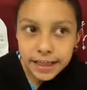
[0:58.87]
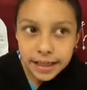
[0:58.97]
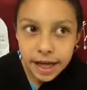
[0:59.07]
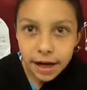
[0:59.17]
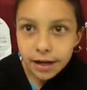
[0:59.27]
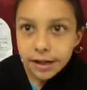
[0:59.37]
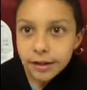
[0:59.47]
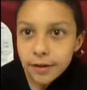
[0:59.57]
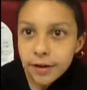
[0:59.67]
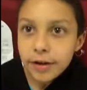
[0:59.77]
that
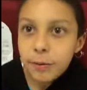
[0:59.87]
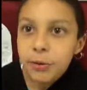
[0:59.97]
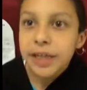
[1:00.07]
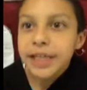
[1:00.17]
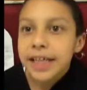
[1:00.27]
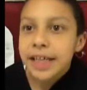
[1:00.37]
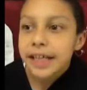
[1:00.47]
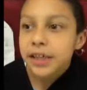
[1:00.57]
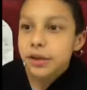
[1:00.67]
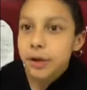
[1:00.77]
we can
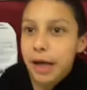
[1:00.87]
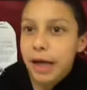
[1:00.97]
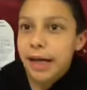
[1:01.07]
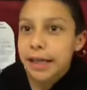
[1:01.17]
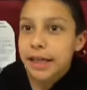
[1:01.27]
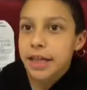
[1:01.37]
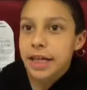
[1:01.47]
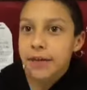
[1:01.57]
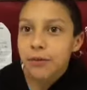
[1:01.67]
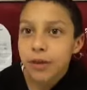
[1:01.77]
do anything
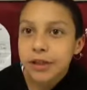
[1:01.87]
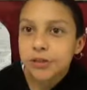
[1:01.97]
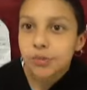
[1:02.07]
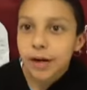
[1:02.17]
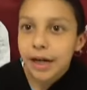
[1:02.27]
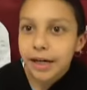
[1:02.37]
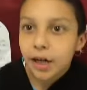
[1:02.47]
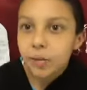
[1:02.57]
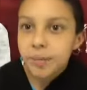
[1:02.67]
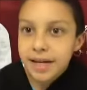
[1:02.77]
if we try
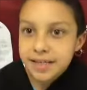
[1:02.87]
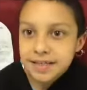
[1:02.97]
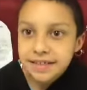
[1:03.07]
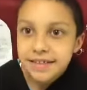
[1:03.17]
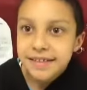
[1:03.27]
our best.